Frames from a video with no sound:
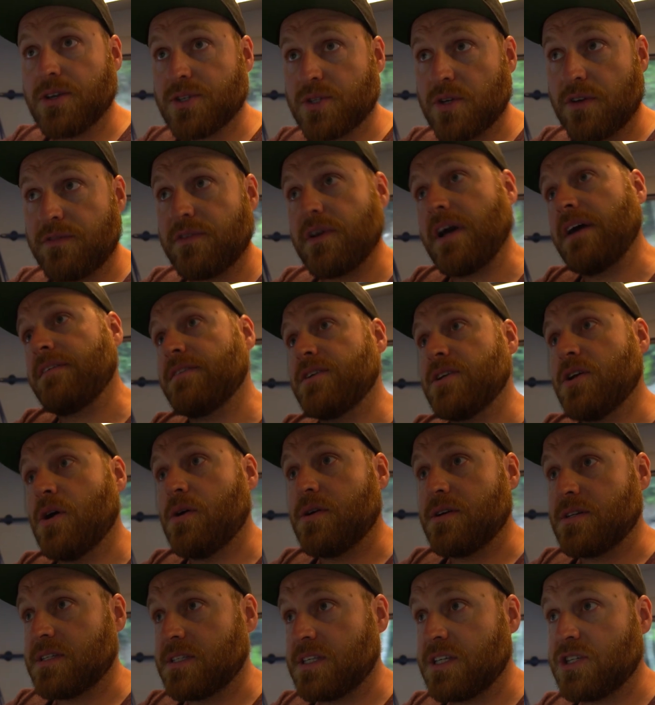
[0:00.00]
Also, if you haven't
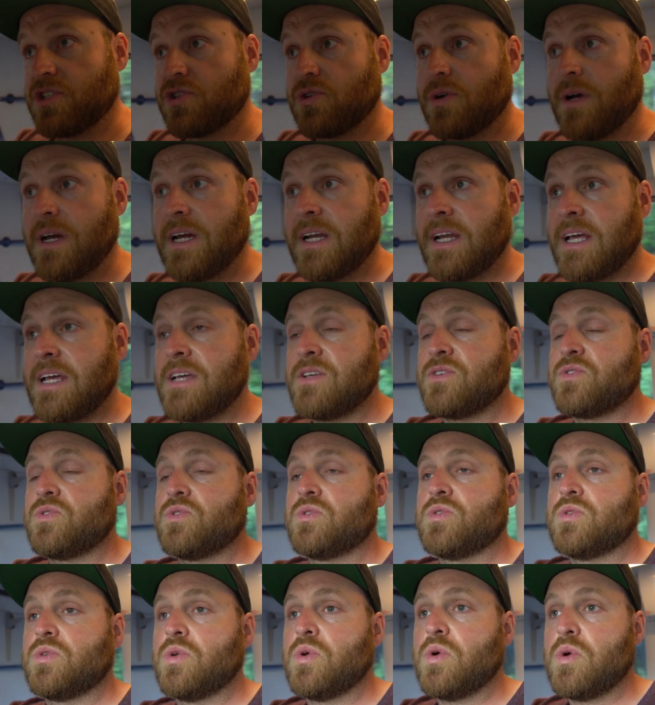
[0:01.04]
noticed, this train is
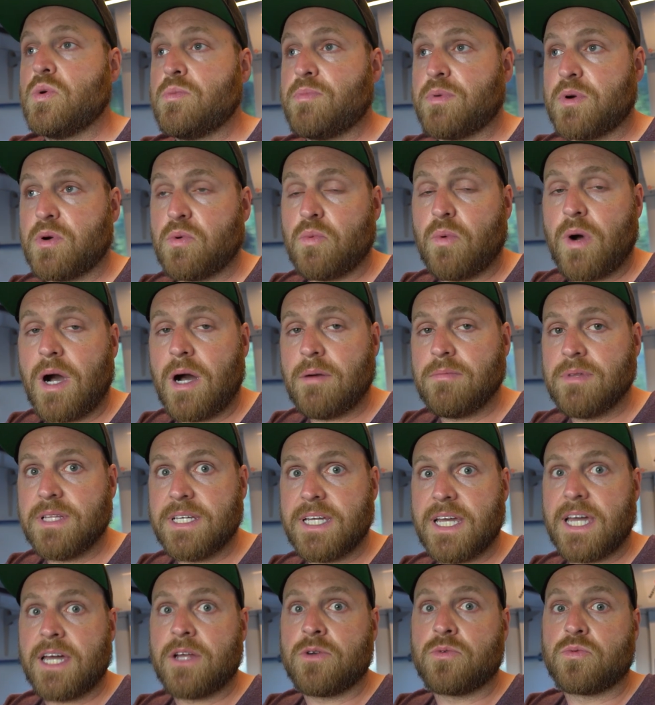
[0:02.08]
super
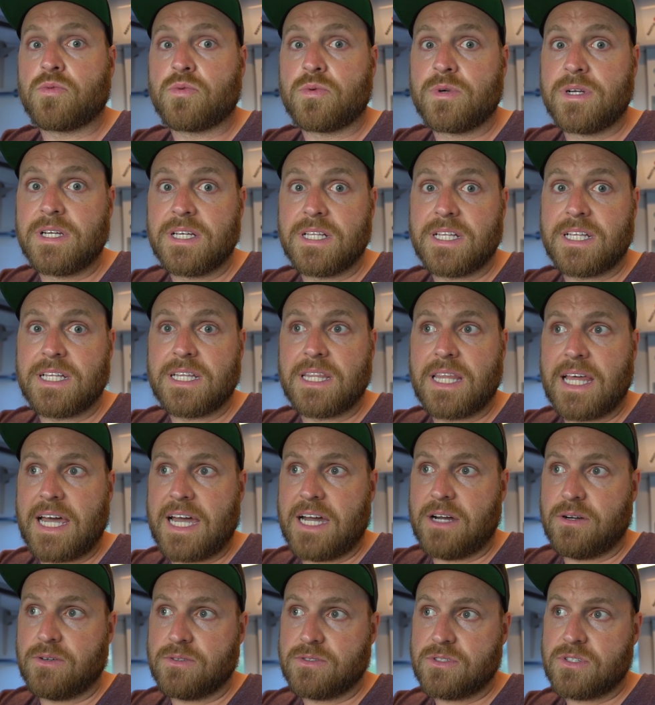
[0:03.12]
wobbly and really
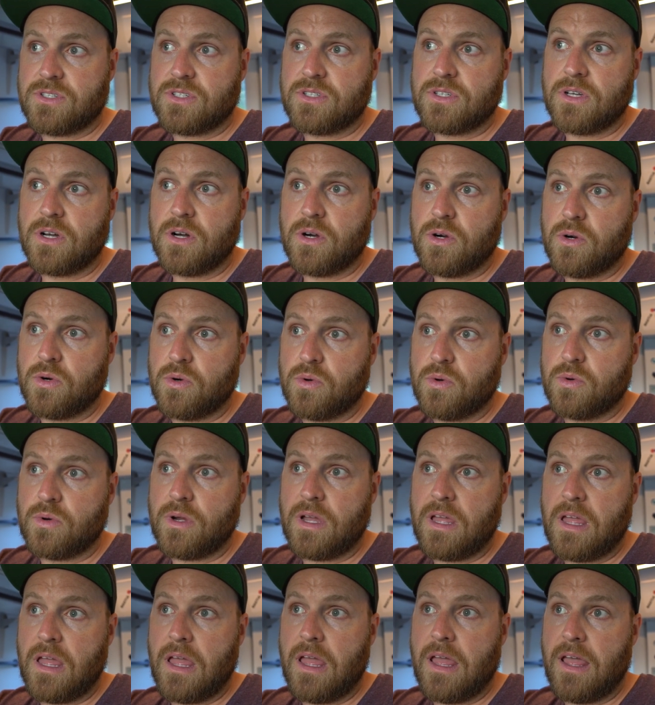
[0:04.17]
loud, so
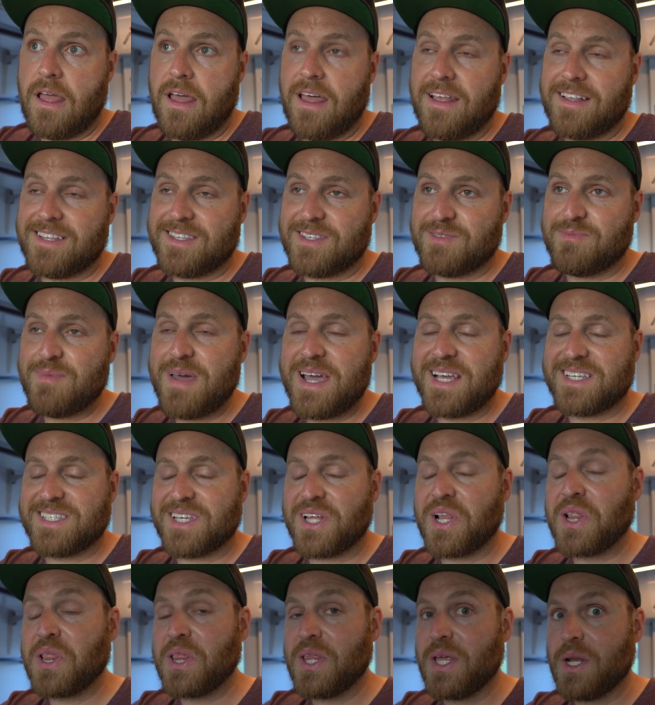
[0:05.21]
it makes
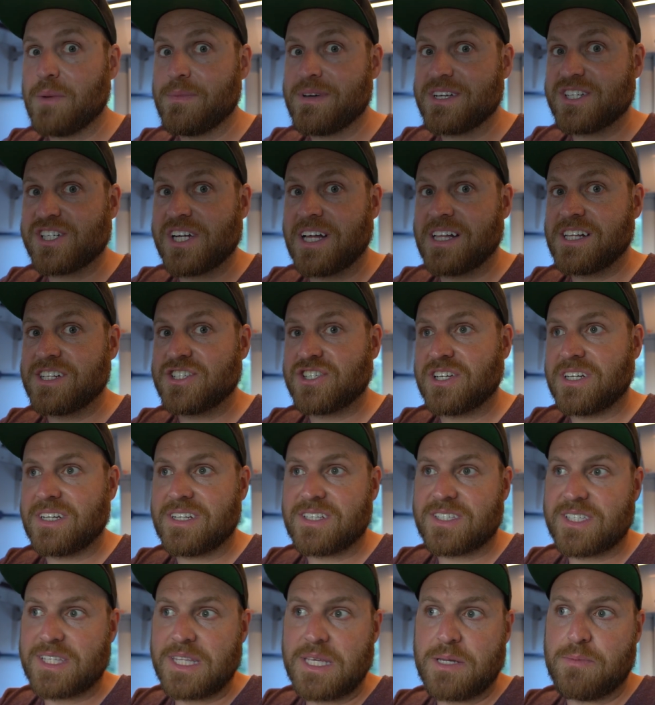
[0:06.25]
it a little bit challenging to
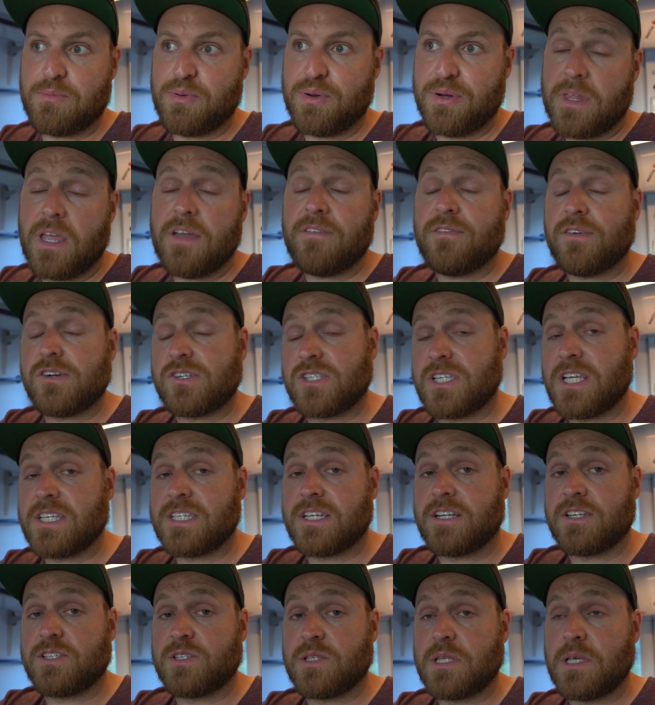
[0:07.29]
sleep. If you're a
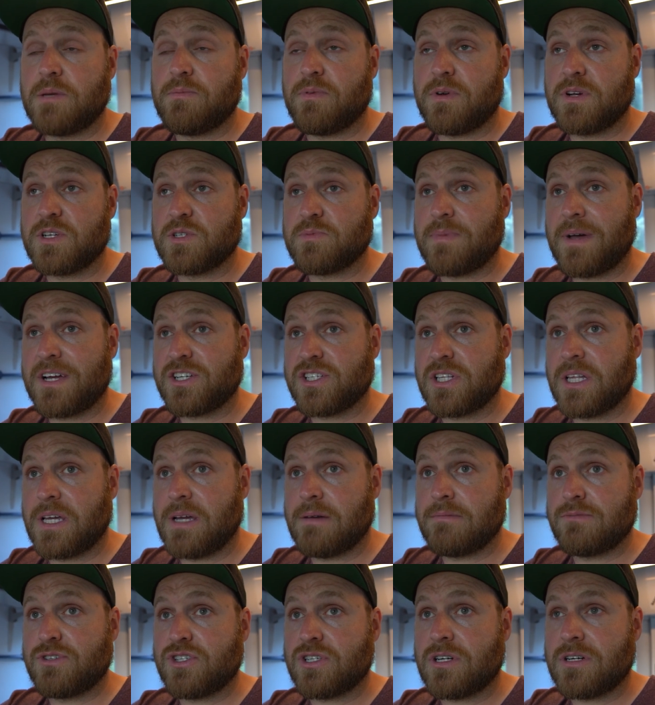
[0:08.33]
sensitive sleeper especially,
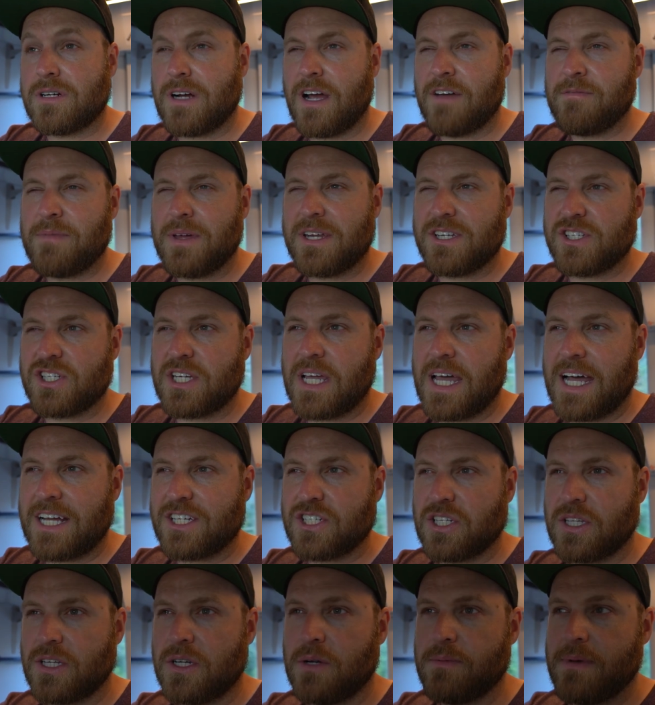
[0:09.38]
I'm sure I've managed to
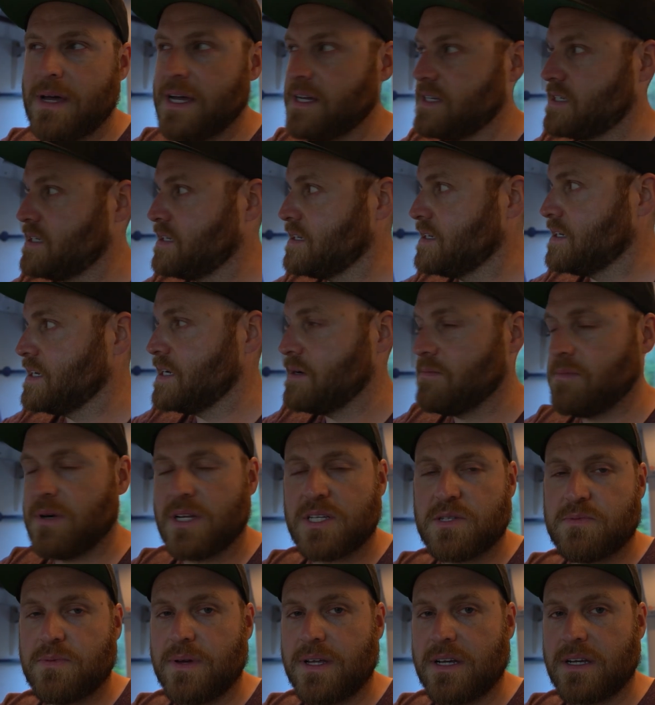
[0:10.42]
catch a little bit, but
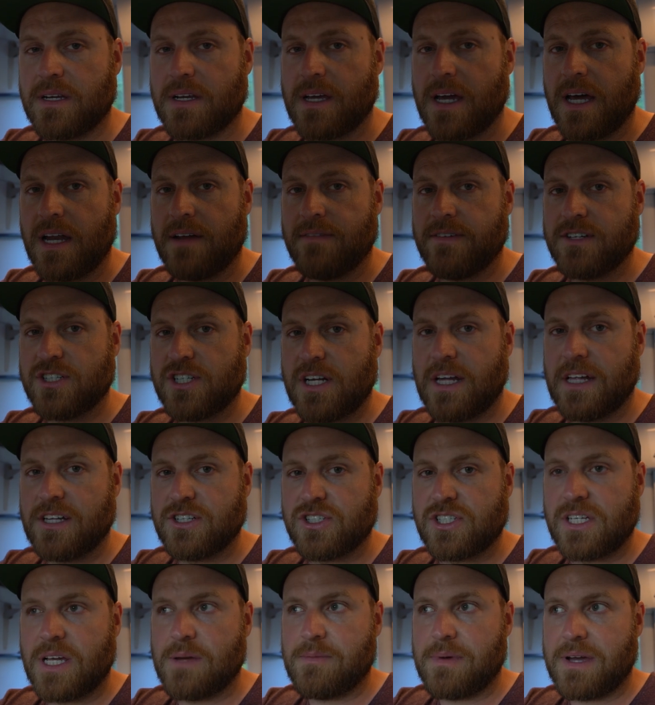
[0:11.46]
it's been kind of a
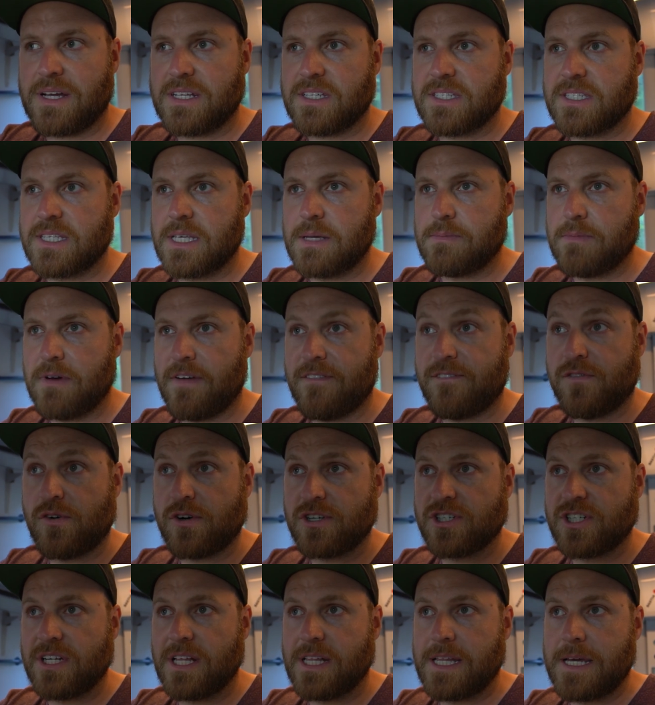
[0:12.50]
challenge to get back to sleep,
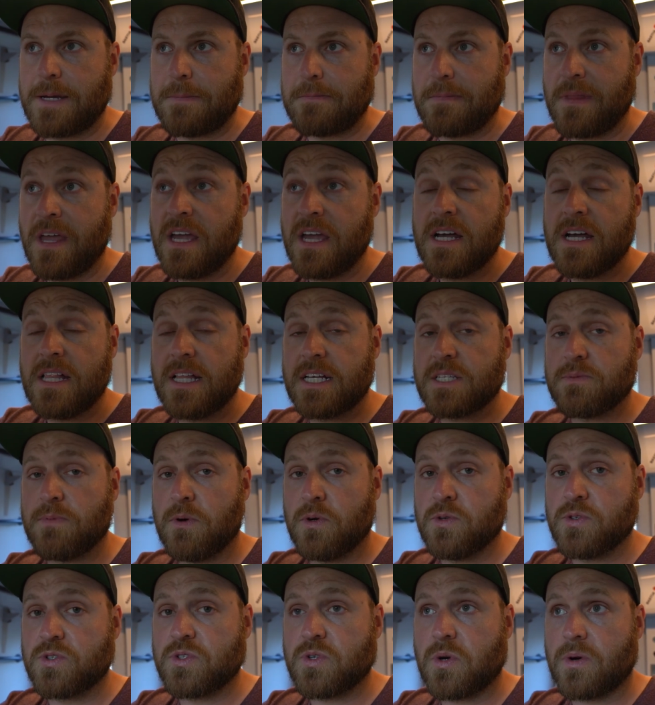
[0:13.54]
unfortunately. That's my
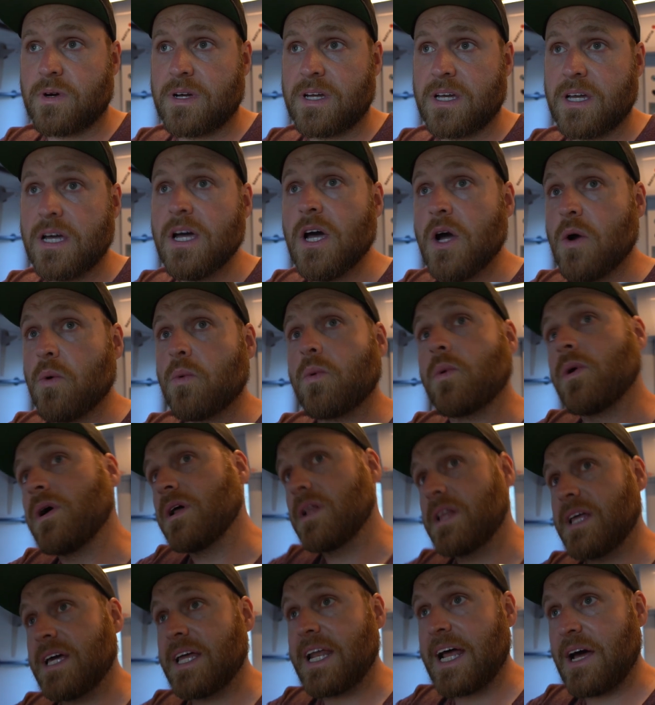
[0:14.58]
whole story.
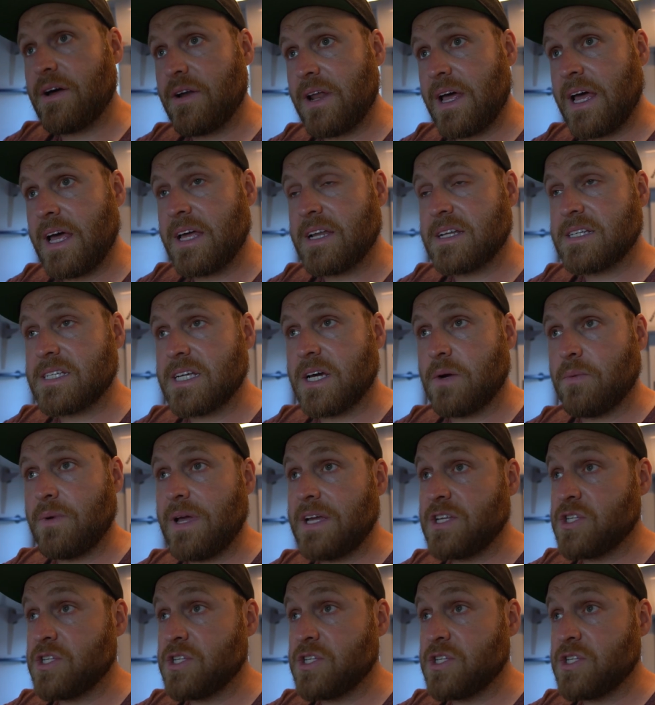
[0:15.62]
We'll get out at, uh, we